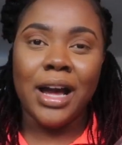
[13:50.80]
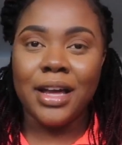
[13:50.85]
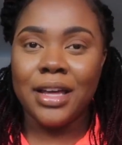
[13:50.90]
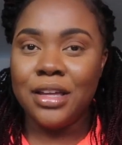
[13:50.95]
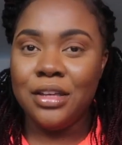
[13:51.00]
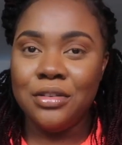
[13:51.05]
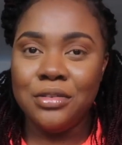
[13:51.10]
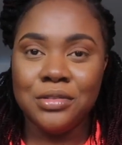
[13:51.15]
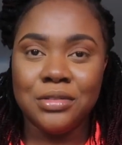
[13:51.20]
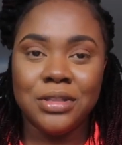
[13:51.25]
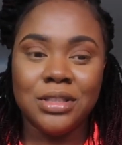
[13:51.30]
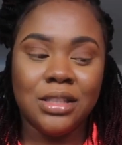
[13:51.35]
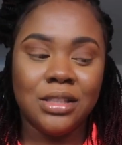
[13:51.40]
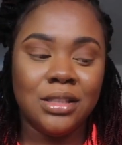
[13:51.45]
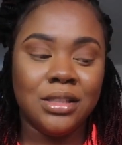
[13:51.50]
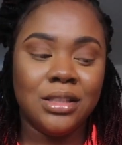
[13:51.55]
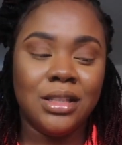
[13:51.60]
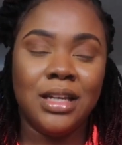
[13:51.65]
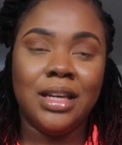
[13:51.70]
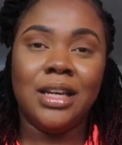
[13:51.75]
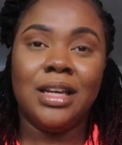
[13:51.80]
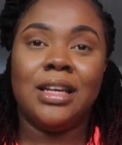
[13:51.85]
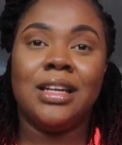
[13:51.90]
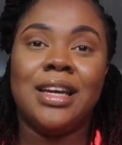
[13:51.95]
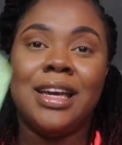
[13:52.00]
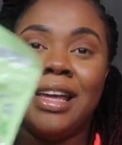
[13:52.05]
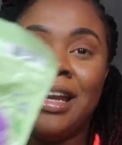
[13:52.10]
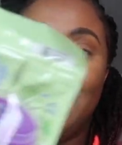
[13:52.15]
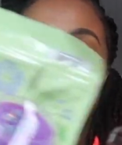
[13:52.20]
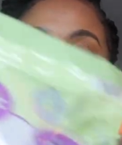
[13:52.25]
I can use these in,
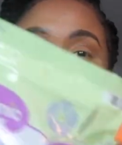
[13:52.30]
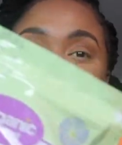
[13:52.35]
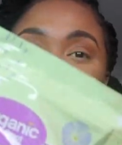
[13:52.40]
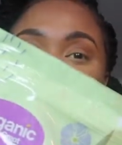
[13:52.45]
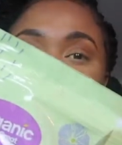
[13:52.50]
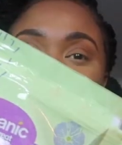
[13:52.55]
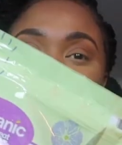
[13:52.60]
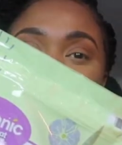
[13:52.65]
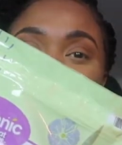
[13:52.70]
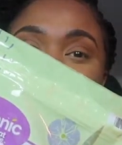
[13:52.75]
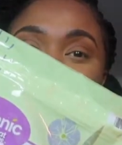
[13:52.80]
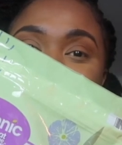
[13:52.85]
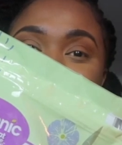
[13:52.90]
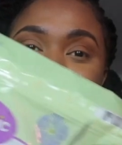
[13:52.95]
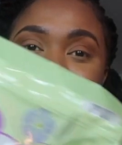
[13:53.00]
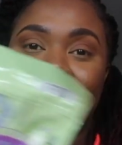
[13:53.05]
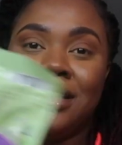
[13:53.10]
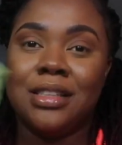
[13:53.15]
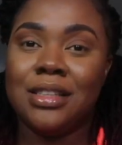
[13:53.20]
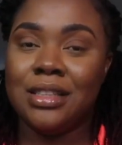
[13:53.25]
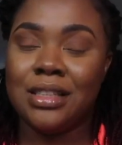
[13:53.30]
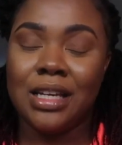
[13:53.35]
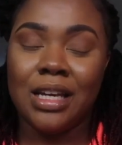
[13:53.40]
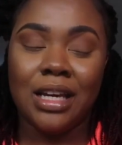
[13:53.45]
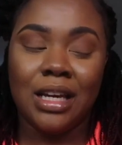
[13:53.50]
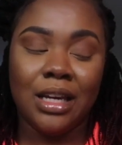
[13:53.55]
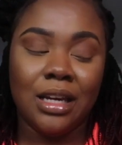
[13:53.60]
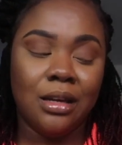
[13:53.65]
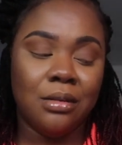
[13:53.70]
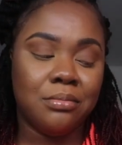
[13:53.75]
can I use these in the
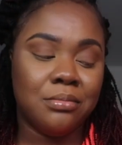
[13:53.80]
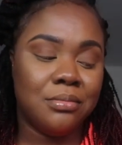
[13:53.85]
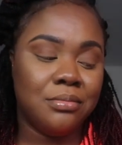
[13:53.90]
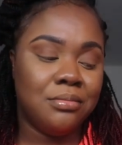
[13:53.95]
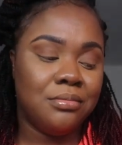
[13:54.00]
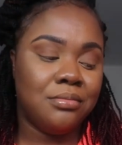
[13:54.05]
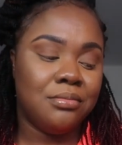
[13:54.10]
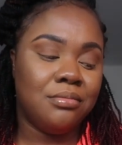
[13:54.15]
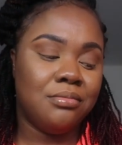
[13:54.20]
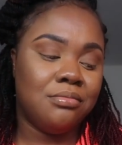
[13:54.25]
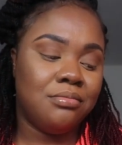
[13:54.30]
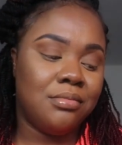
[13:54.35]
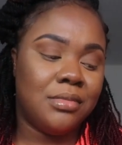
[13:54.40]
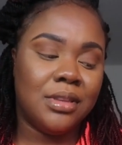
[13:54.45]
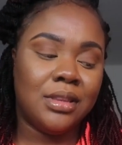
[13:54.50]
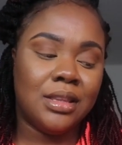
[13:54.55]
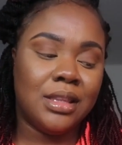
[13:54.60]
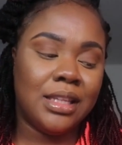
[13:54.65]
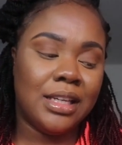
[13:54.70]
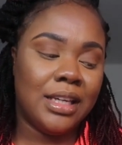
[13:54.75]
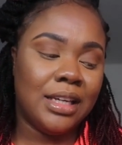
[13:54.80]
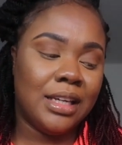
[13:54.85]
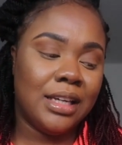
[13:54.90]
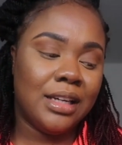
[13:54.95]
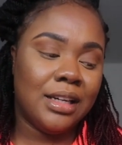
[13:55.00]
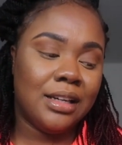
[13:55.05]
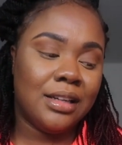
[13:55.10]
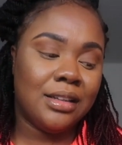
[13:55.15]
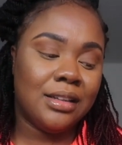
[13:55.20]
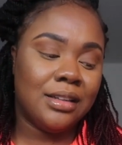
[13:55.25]
same
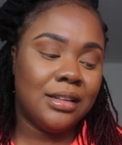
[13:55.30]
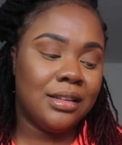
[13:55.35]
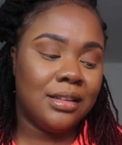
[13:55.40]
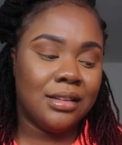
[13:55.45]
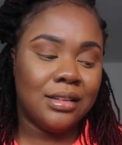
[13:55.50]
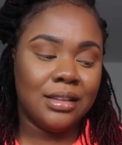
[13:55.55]
thing?